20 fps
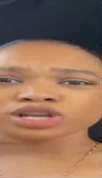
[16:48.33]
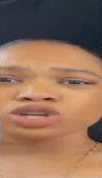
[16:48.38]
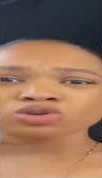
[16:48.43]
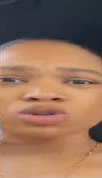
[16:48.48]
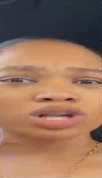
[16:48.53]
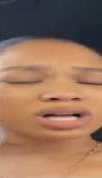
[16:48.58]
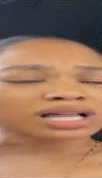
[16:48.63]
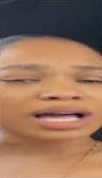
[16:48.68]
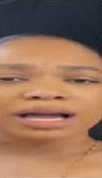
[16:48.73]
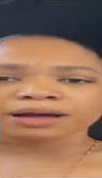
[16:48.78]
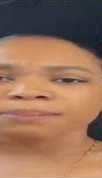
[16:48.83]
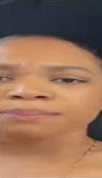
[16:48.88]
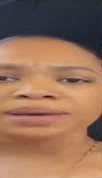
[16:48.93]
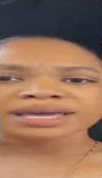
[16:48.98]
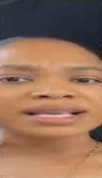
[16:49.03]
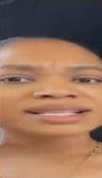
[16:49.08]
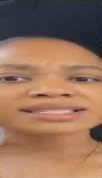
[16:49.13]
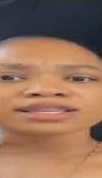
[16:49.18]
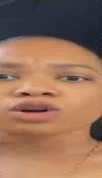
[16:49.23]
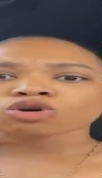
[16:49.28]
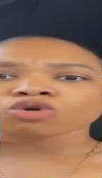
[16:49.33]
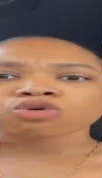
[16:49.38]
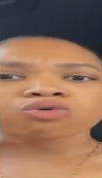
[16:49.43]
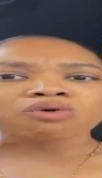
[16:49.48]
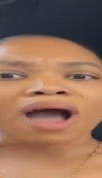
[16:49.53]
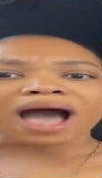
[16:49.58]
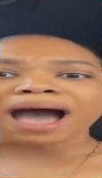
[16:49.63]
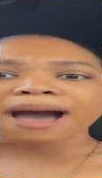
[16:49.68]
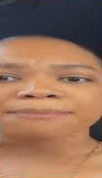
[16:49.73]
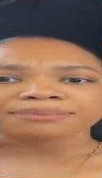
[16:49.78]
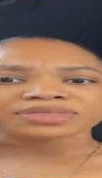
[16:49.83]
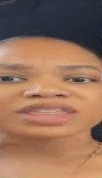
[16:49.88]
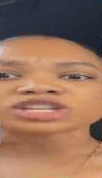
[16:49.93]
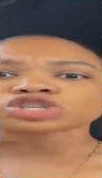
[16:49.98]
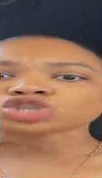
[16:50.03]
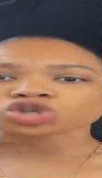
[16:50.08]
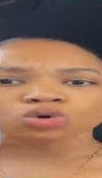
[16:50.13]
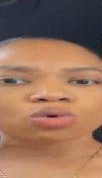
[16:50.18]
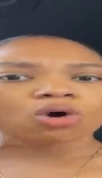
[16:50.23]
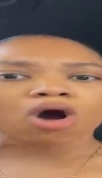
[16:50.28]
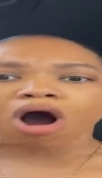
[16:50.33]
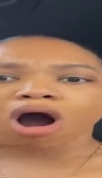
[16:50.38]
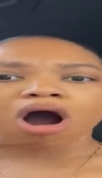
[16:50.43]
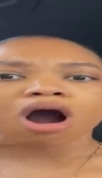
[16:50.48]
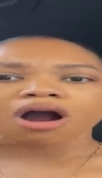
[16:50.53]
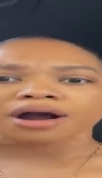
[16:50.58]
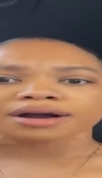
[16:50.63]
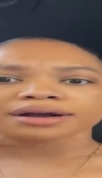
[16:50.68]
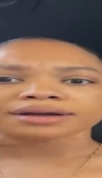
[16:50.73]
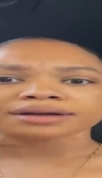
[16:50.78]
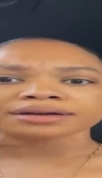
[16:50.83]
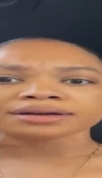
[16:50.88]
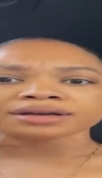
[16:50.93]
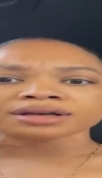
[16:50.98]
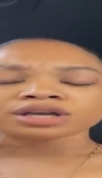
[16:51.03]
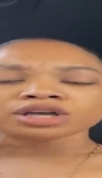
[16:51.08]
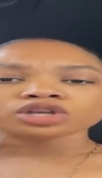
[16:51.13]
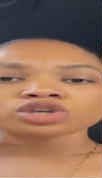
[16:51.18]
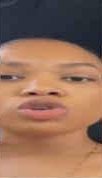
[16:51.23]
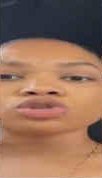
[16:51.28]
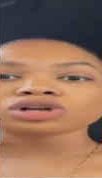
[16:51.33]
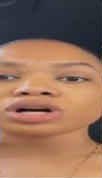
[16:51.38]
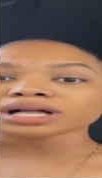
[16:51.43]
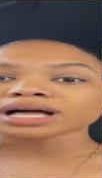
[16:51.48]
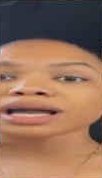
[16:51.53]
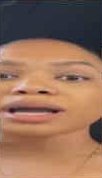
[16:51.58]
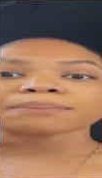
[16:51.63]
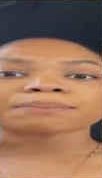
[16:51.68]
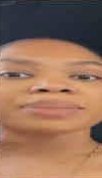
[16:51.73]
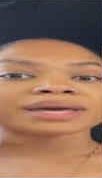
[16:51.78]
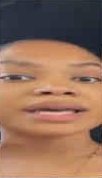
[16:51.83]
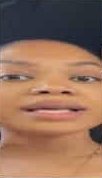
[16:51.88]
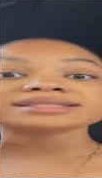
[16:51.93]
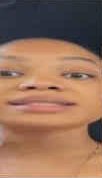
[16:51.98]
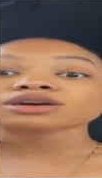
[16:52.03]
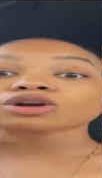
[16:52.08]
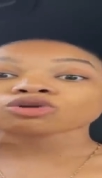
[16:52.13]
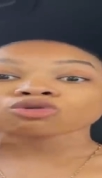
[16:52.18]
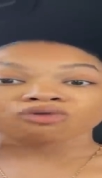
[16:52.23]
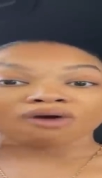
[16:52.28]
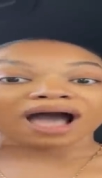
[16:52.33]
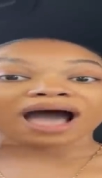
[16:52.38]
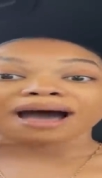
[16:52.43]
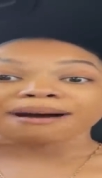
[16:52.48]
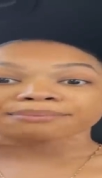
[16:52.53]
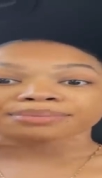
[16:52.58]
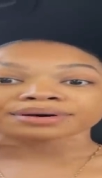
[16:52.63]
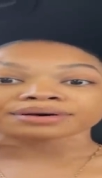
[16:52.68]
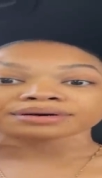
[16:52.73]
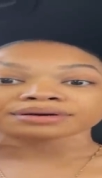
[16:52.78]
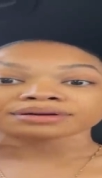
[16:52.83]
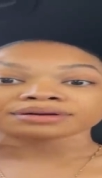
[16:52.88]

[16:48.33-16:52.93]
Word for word: You look like a piece of crap that you are. You look like a piece of crap.